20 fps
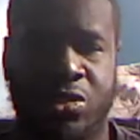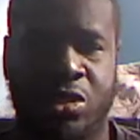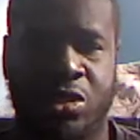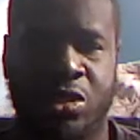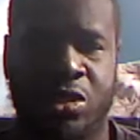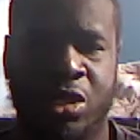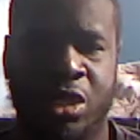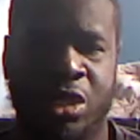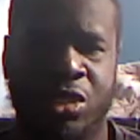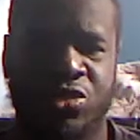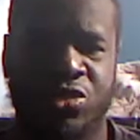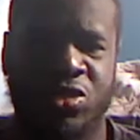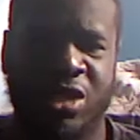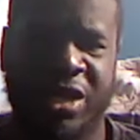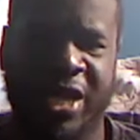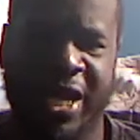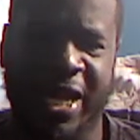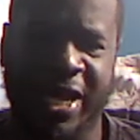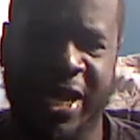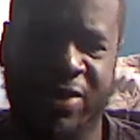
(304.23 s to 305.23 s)
you know. Try
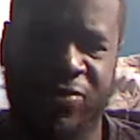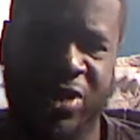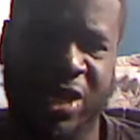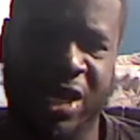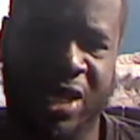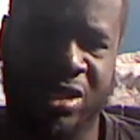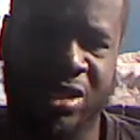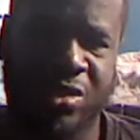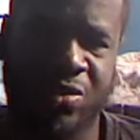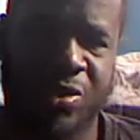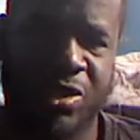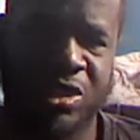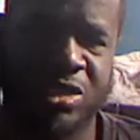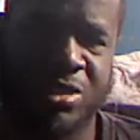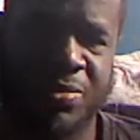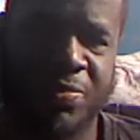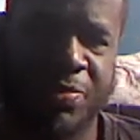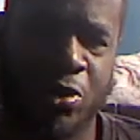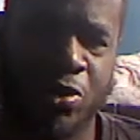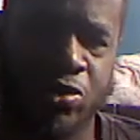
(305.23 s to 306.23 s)
to react the way you're
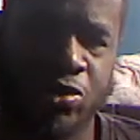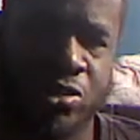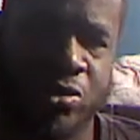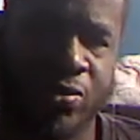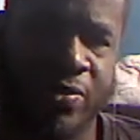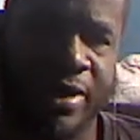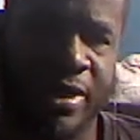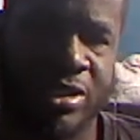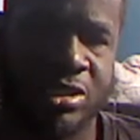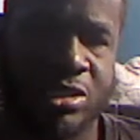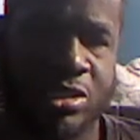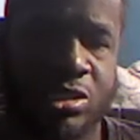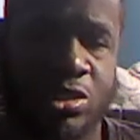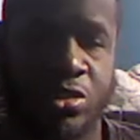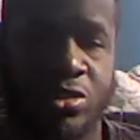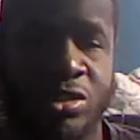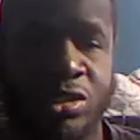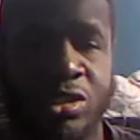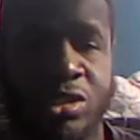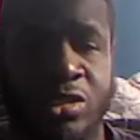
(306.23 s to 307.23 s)
supposed to react to
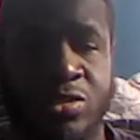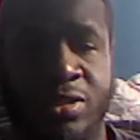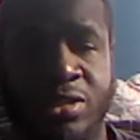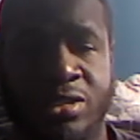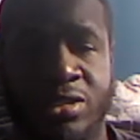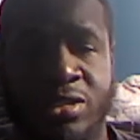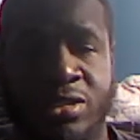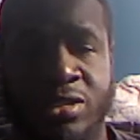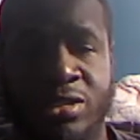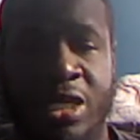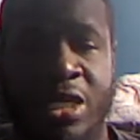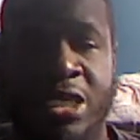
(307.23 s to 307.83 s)
certain situations.